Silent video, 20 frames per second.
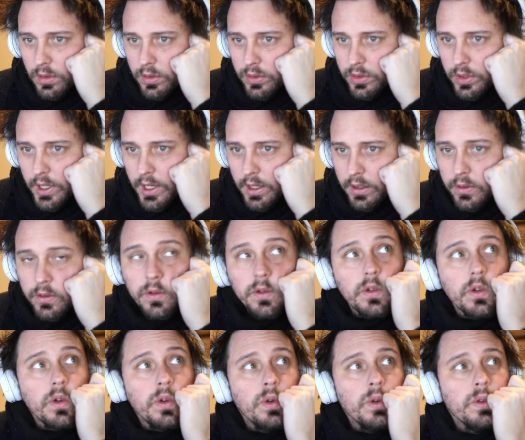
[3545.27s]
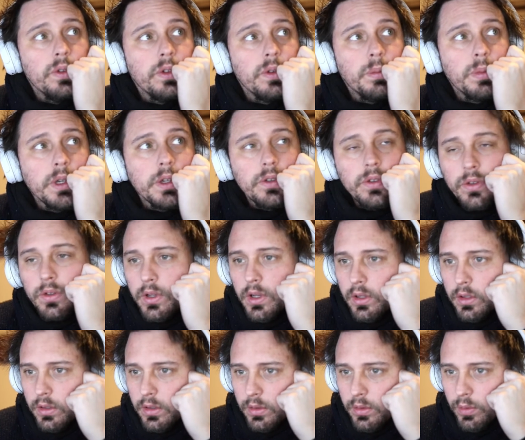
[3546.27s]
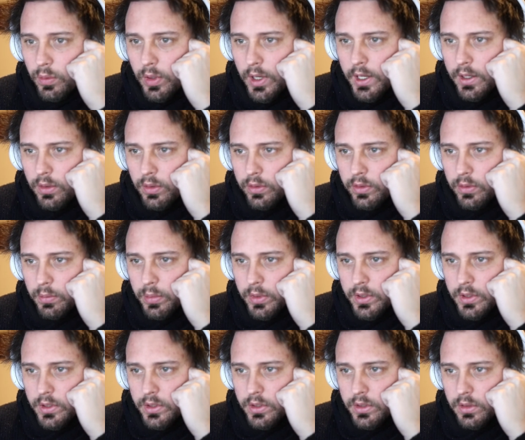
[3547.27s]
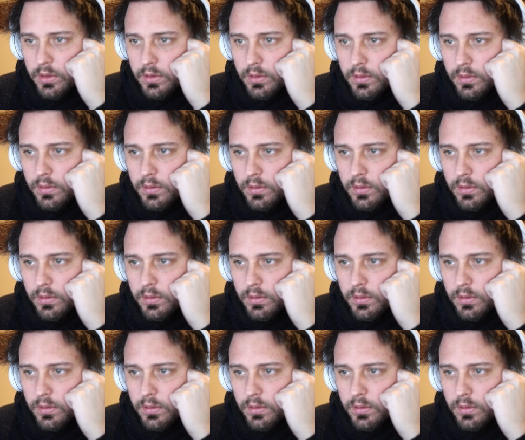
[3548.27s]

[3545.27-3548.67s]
So X holds the pixel color, Y holds the position.